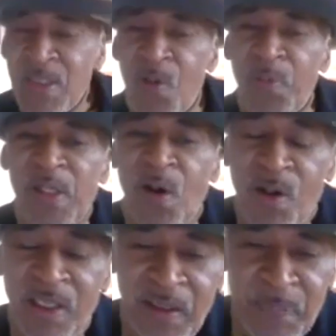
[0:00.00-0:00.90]
don't we all
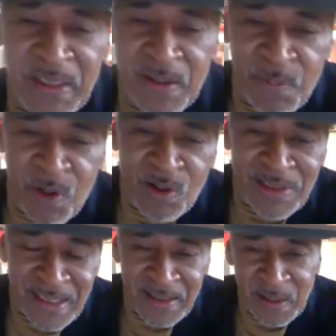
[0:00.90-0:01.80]
get up in the on
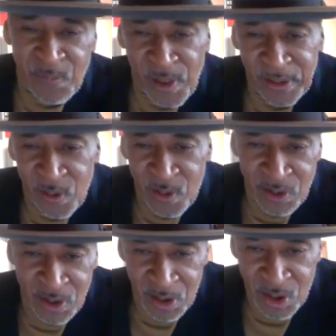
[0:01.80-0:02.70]
Sunday morning going
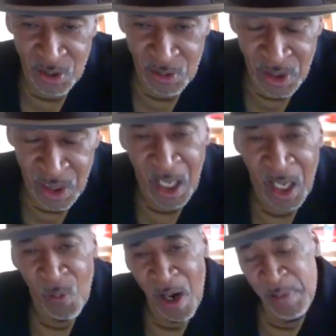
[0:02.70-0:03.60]
to the church?
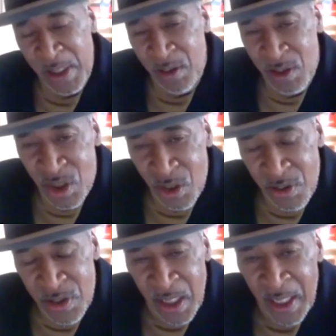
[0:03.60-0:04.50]
Why we go to
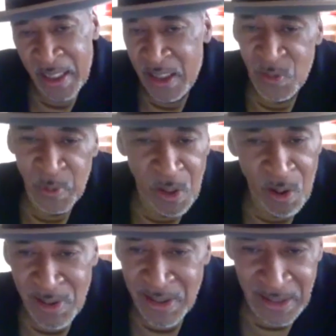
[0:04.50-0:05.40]
church? Because we
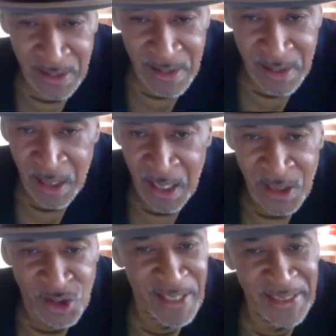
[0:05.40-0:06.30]
all sinners trying